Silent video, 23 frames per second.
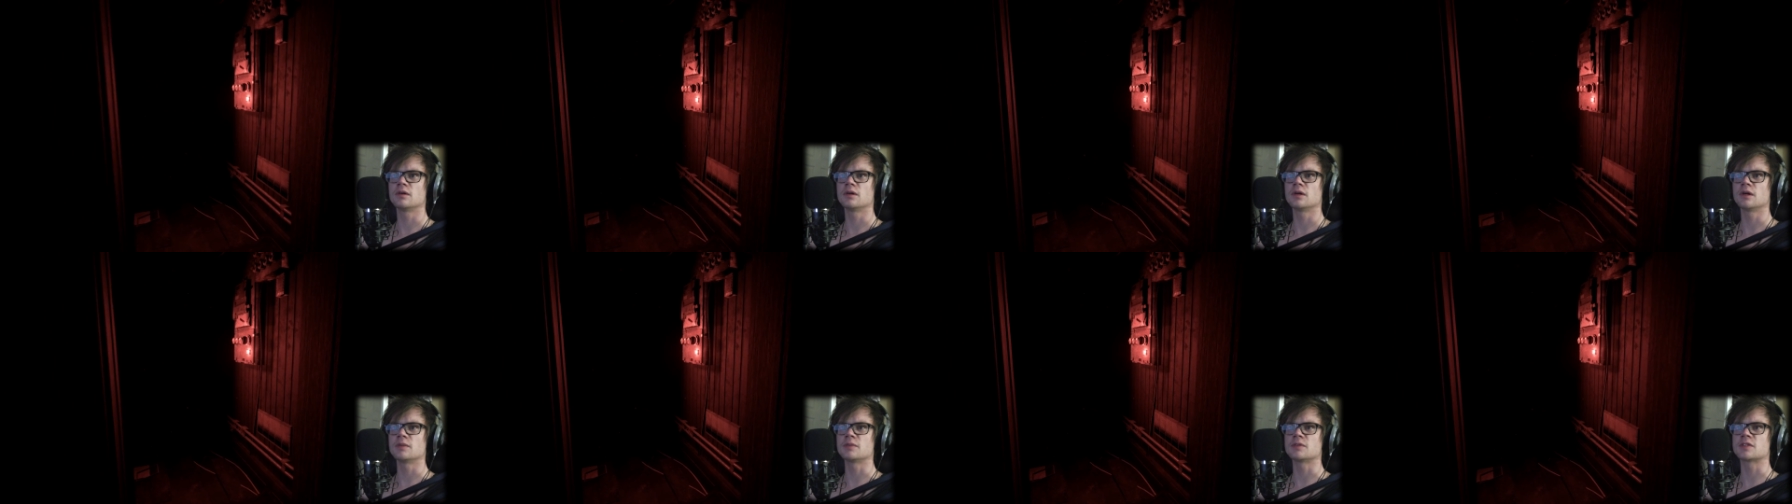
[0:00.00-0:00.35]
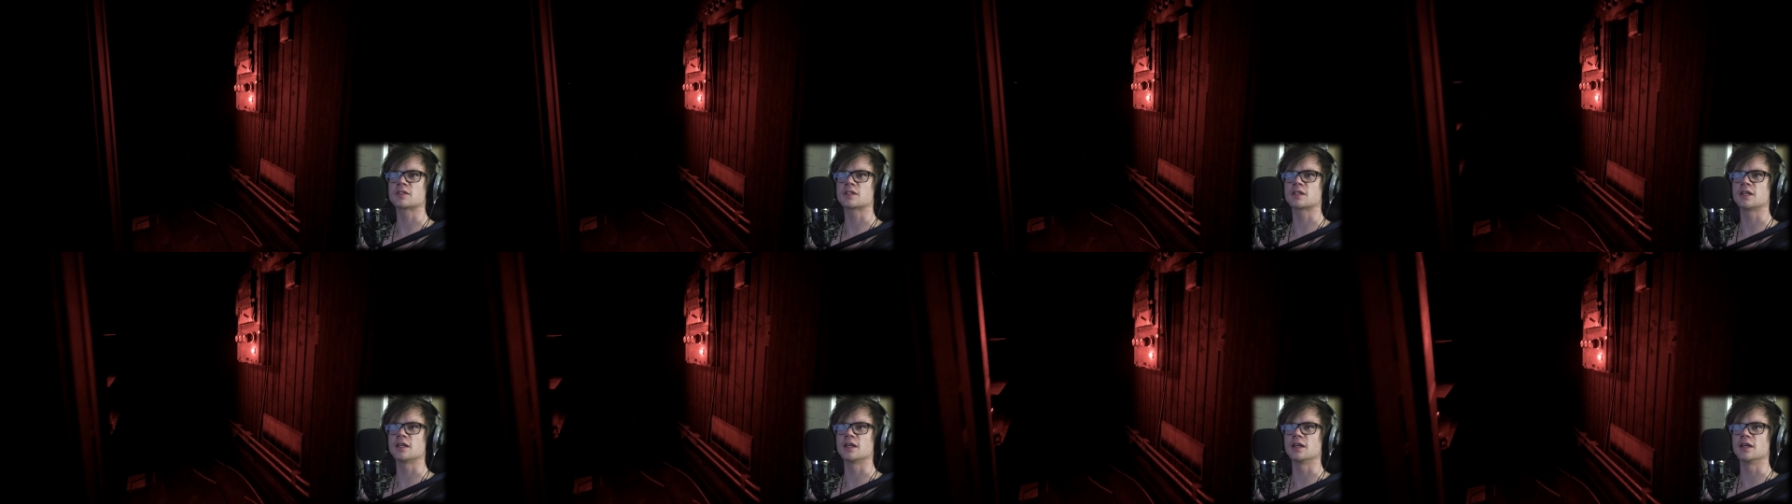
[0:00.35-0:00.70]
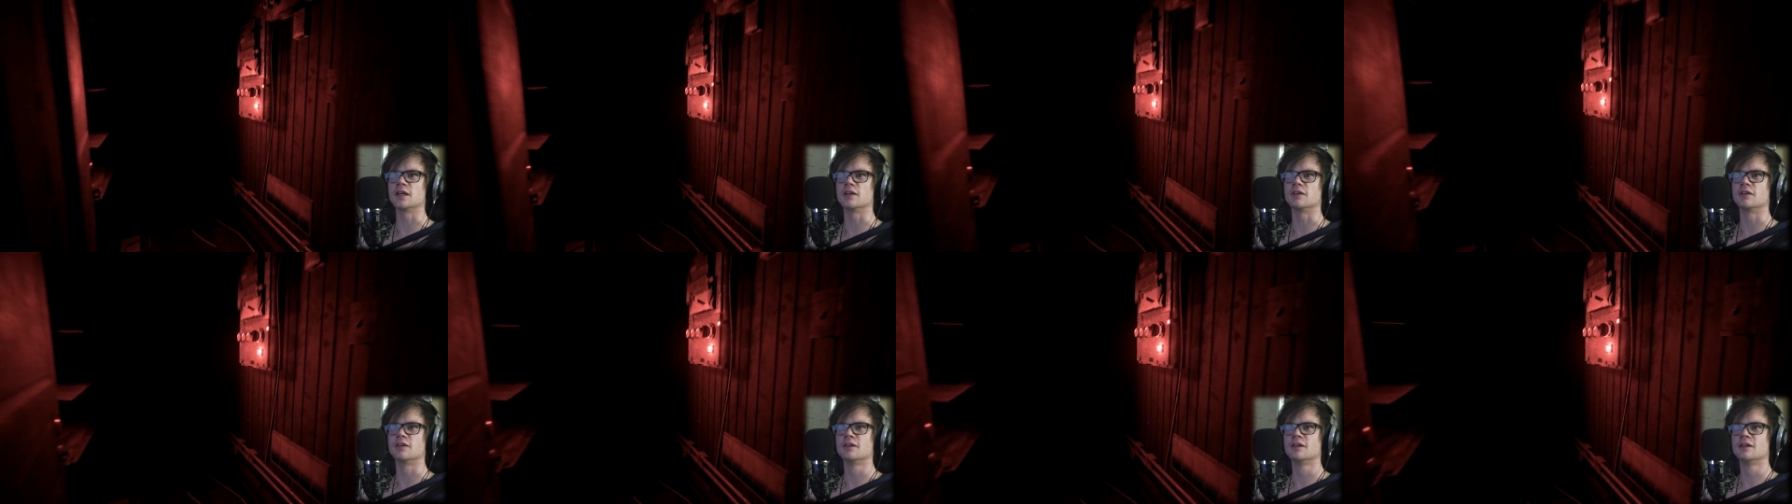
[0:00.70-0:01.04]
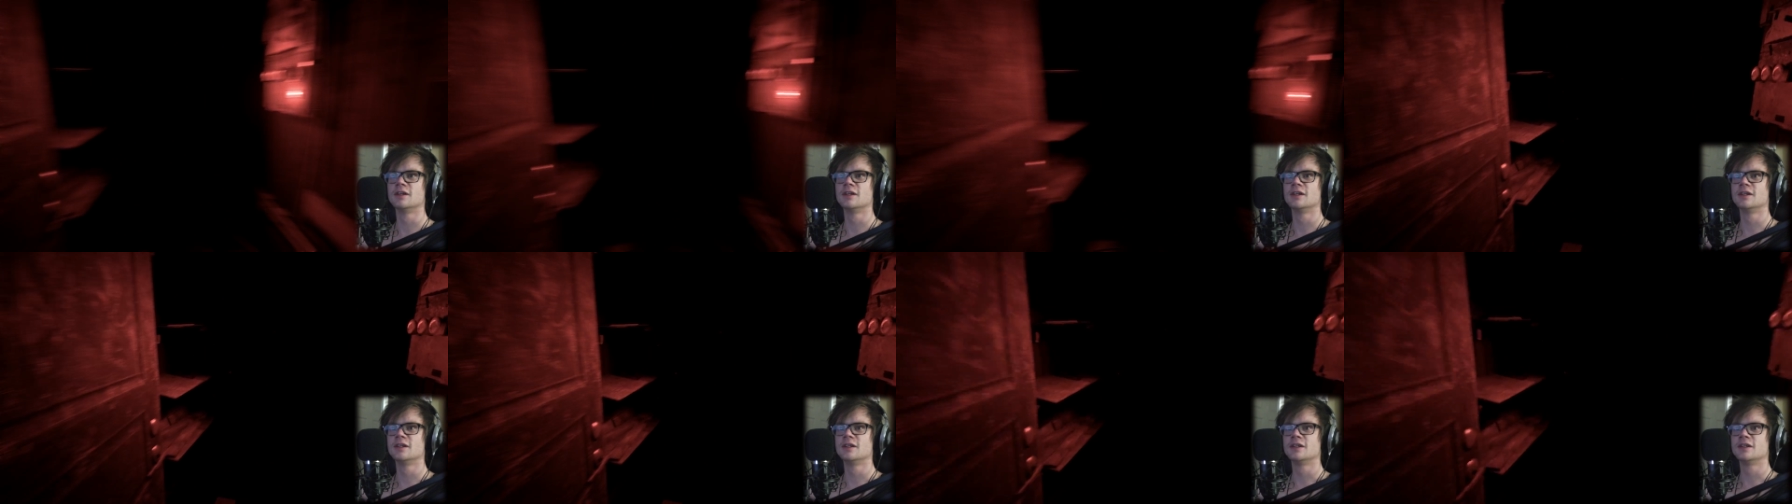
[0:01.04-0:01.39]
I'm scared.
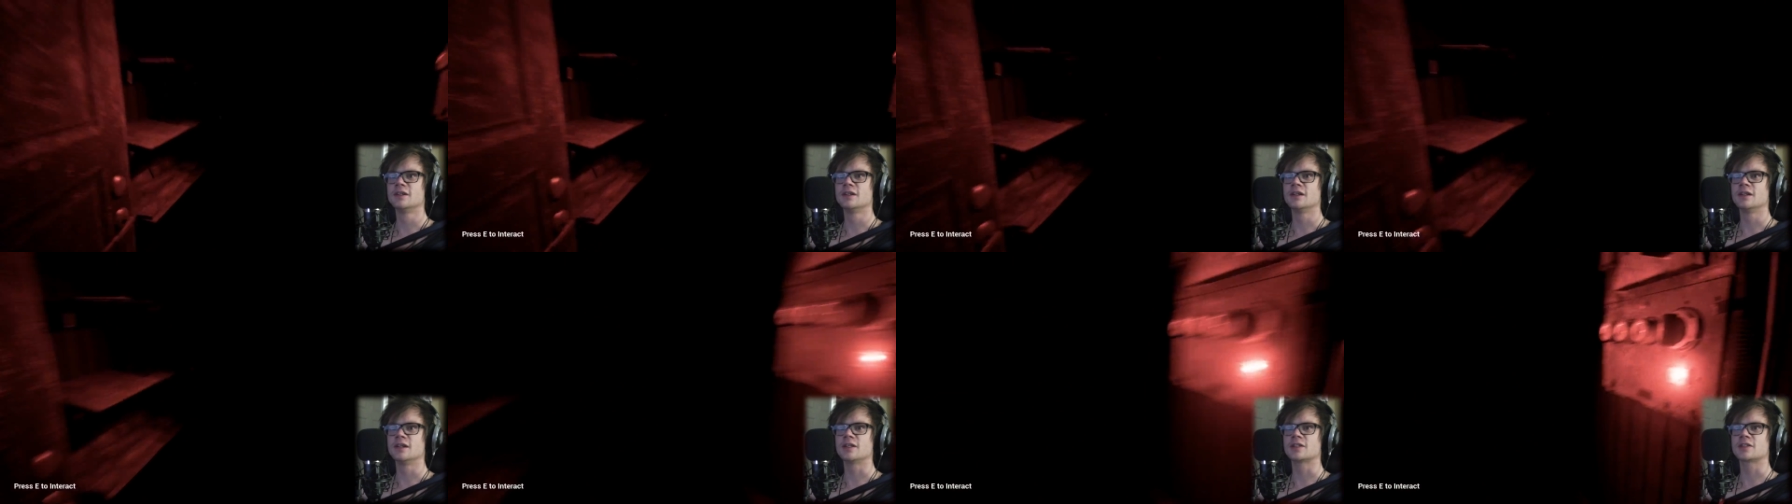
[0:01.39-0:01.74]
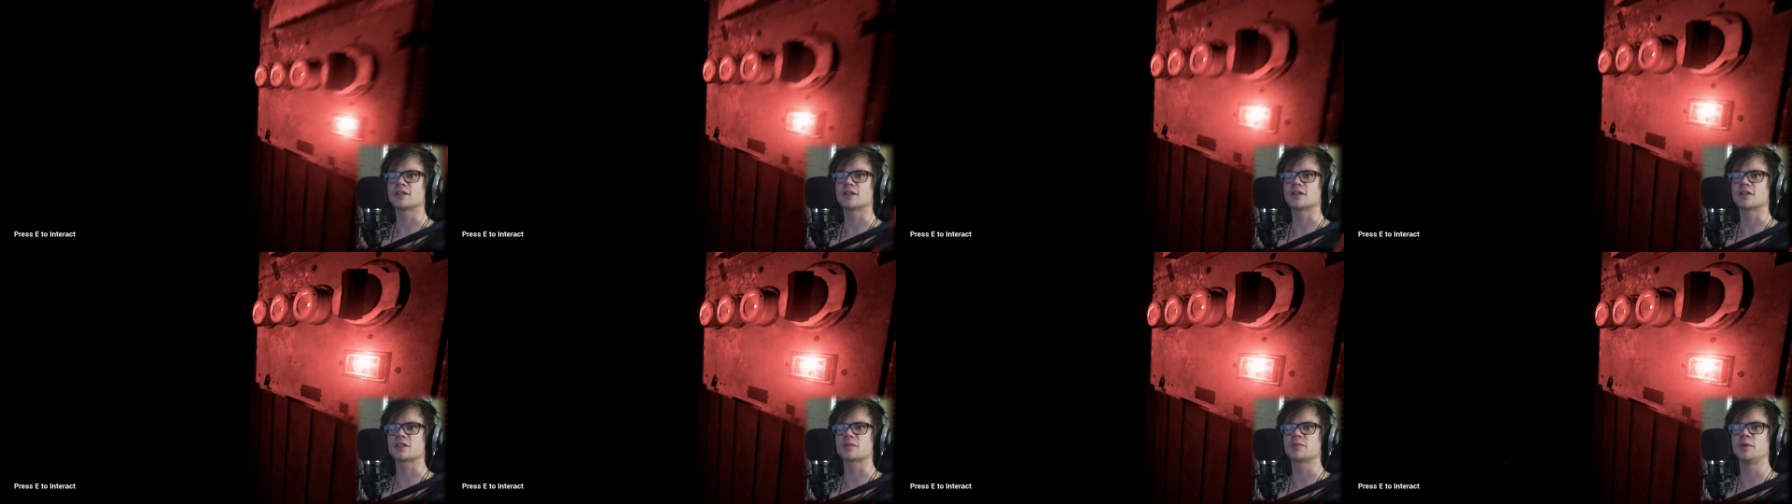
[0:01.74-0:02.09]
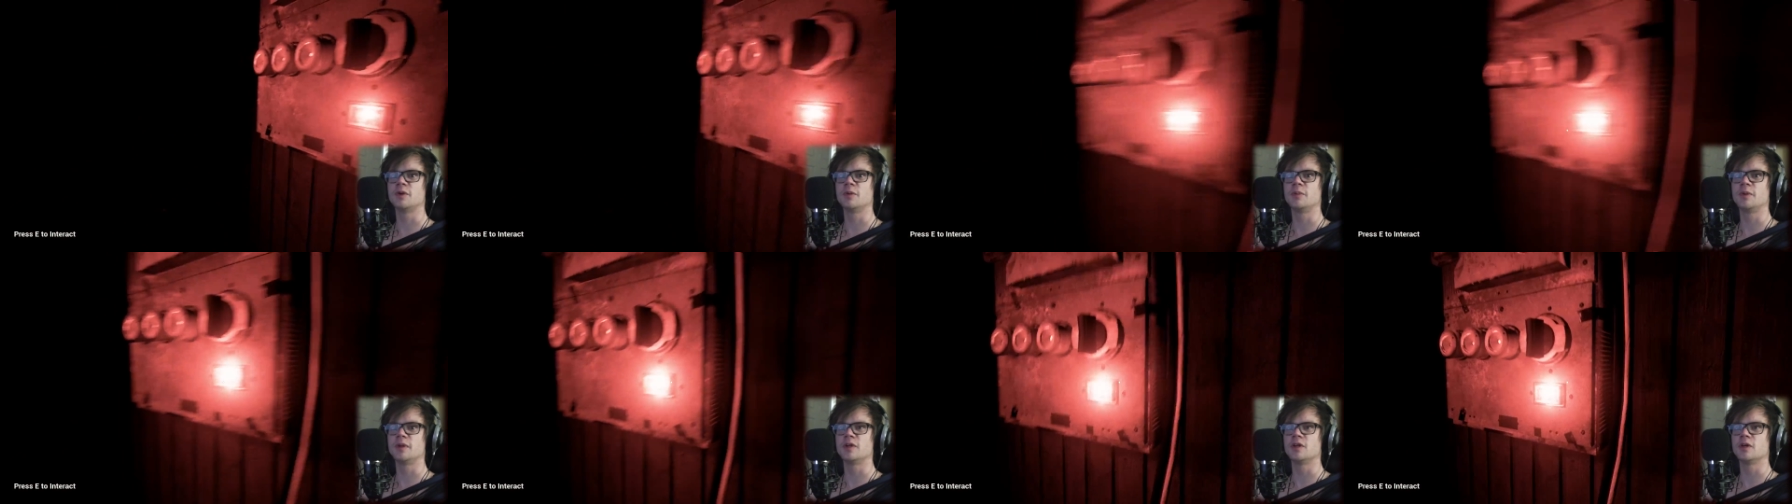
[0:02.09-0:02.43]
It's so spoopy